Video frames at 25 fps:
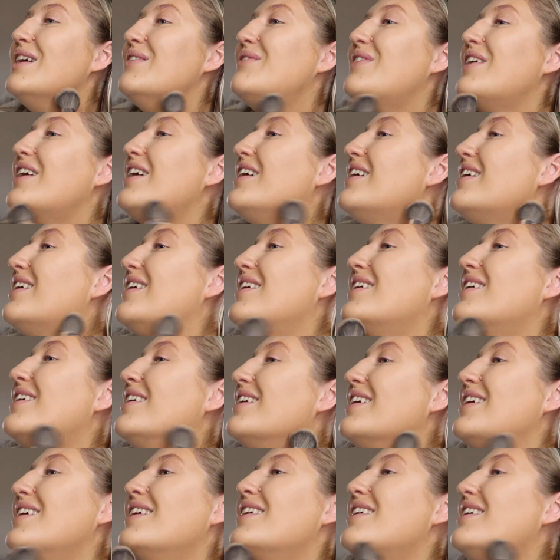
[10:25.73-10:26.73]
But
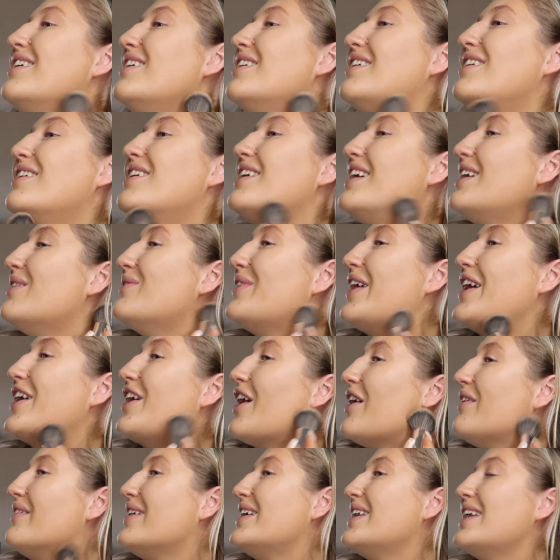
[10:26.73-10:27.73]
we're
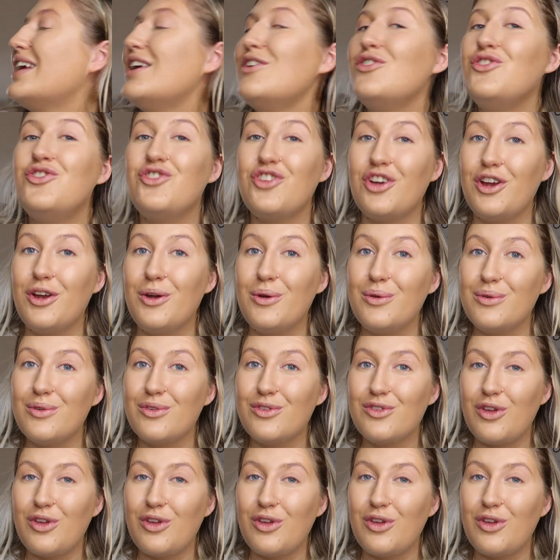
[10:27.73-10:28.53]
going in June,